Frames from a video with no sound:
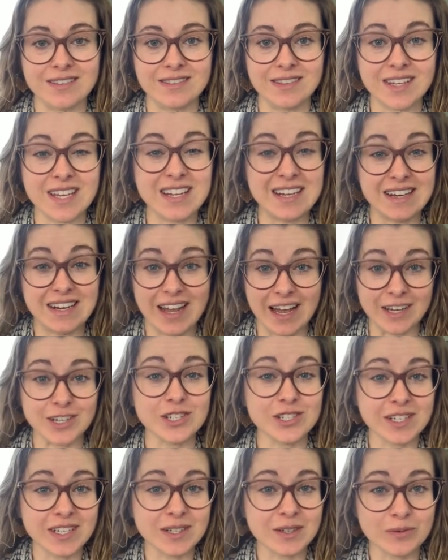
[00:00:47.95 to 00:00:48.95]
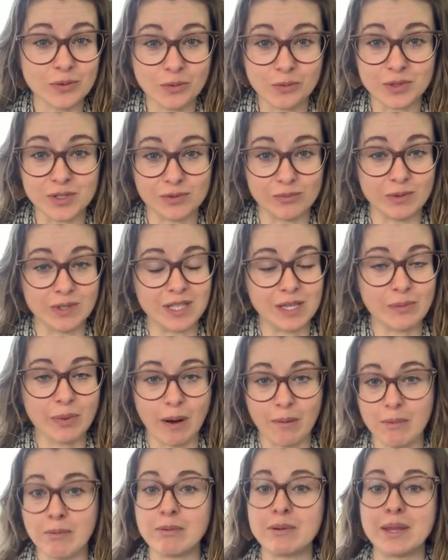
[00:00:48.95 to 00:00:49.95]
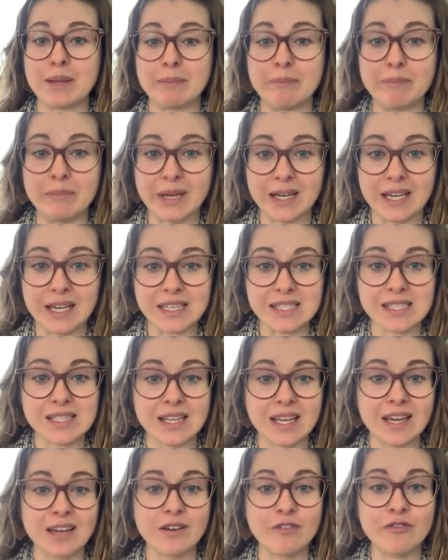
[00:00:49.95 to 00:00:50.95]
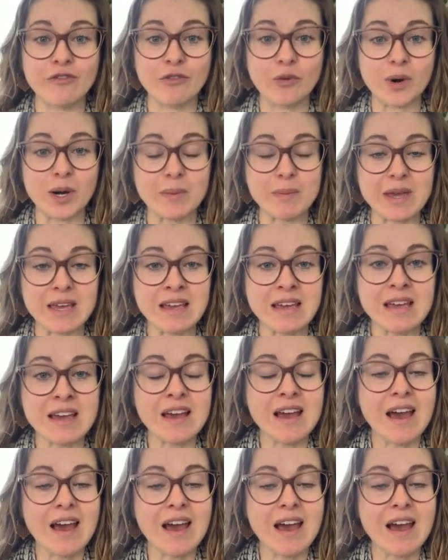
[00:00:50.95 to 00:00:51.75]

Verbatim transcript: connection was really probably the biggest thing for me.